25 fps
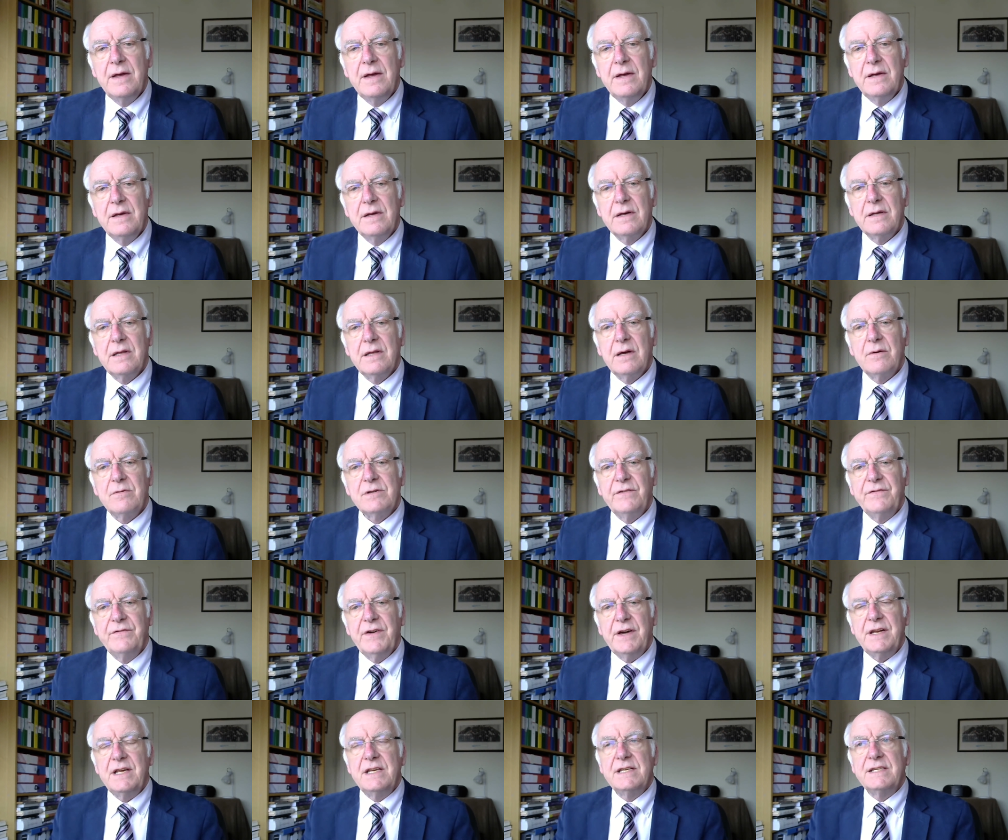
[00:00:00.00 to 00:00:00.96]
there was a
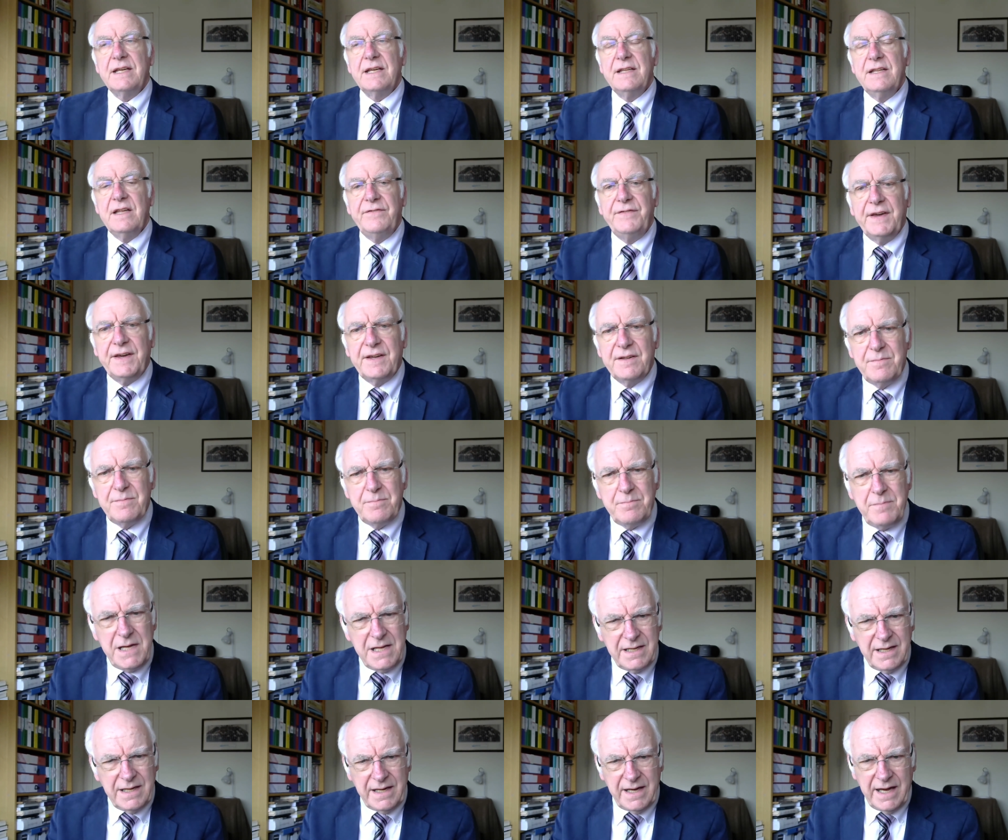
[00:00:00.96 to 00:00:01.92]
very significant
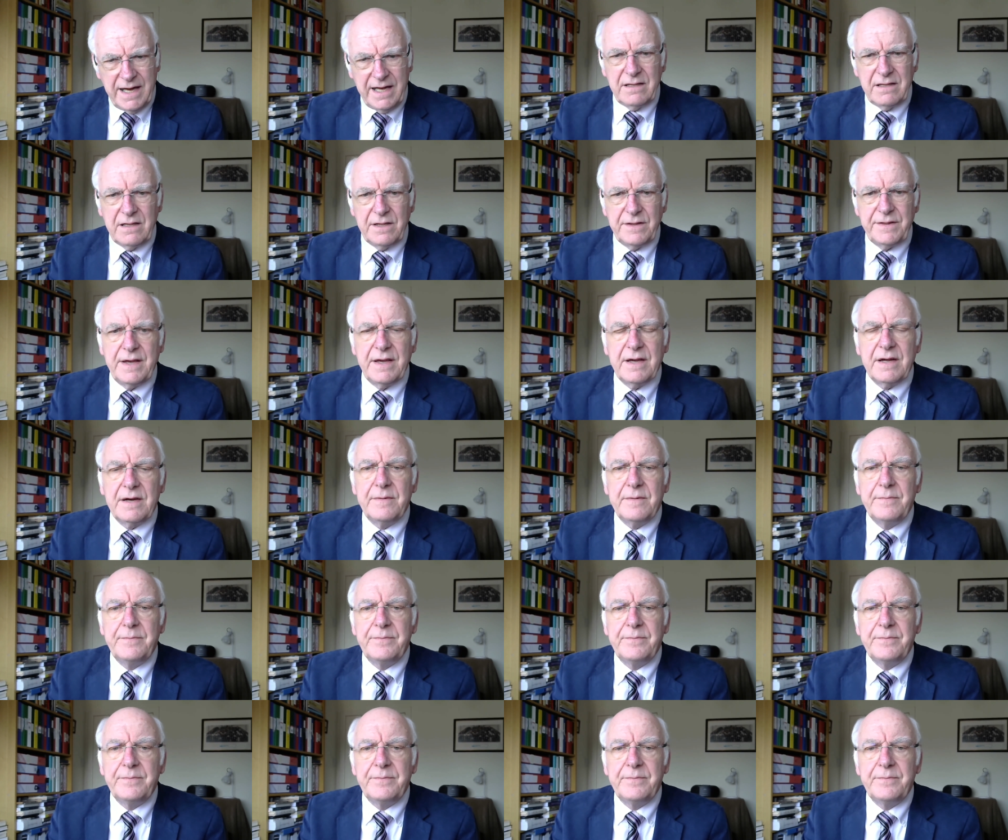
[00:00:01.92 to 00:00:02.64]
meeting held there.